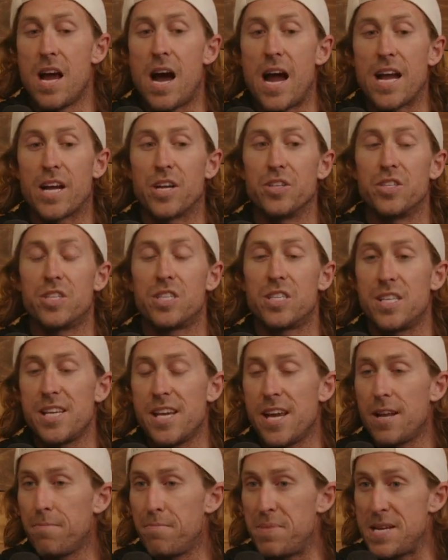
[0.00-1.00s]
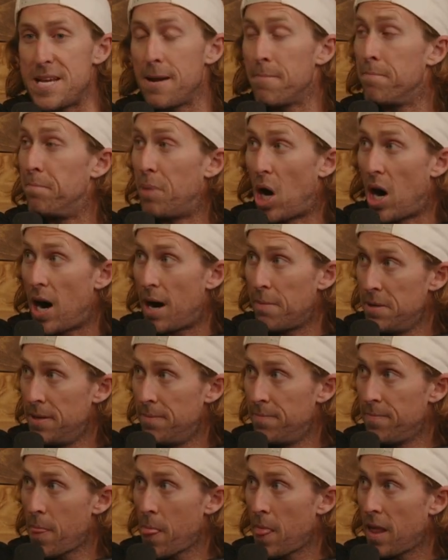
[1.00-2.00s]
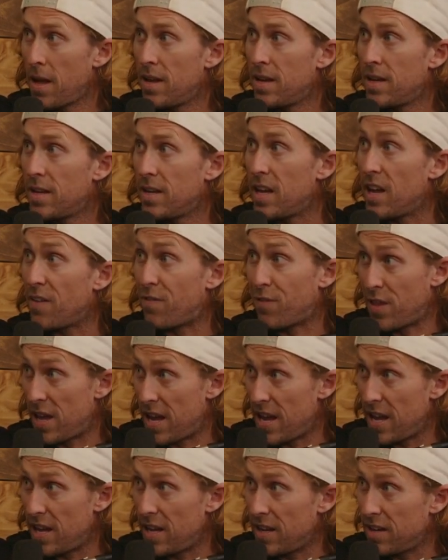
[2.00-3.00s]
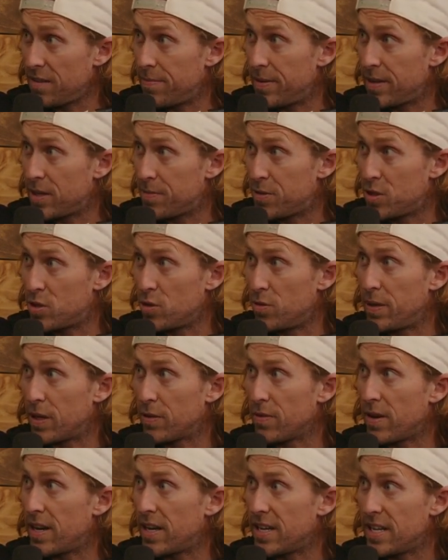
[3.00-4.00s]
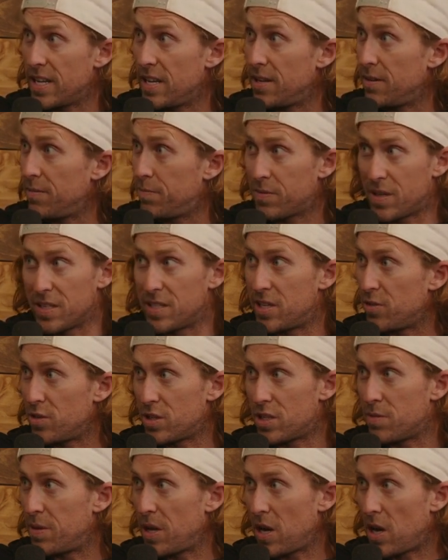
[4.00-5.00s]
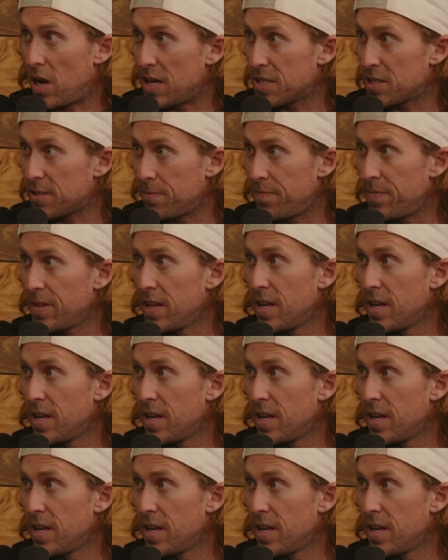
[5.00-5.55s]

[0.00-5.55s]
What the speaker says: I could see it being Bob if they do a big run and he continues to be awesome.